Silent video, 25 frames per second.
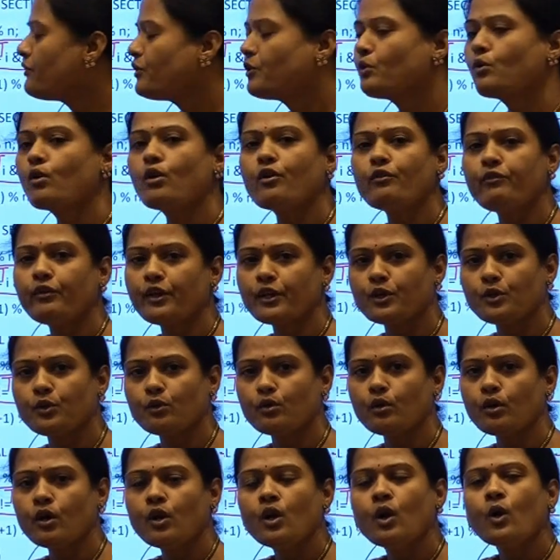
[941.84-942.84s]
you go for
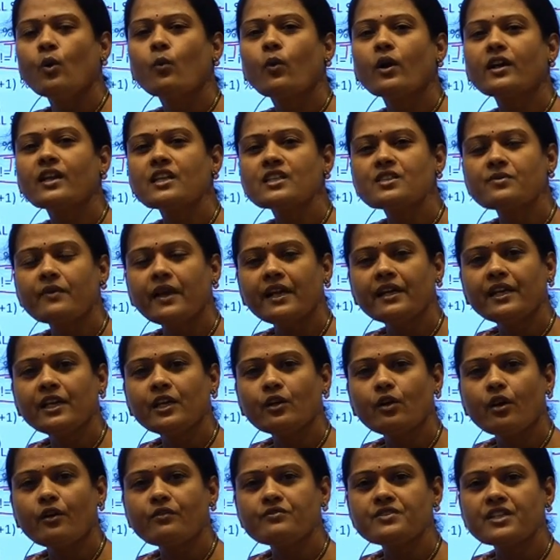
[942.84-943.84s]
2, what is
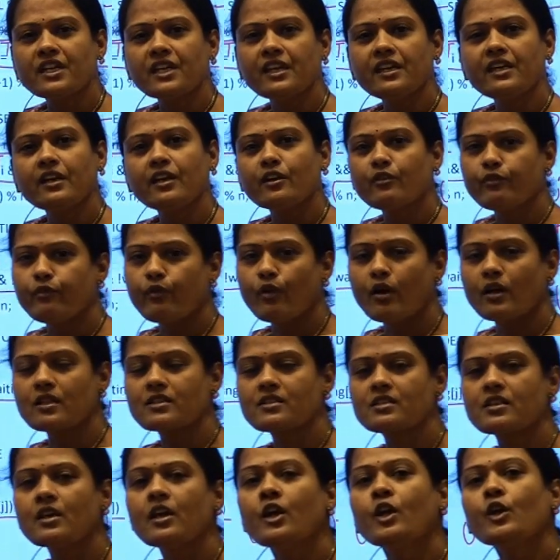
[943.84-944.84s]
waiting of J here?
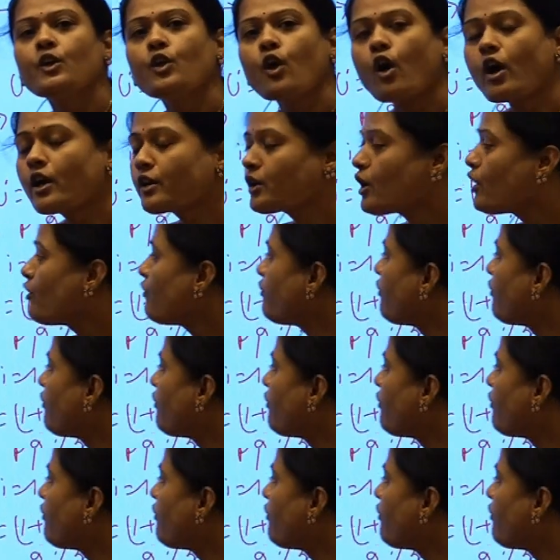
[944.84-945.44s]
False. Not of